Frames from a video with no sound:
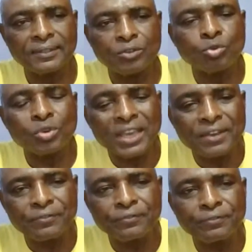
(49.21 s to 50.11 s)
you
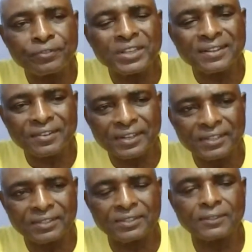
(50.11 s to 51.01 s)
gave free
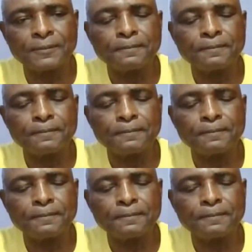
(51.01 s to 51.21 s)
credit,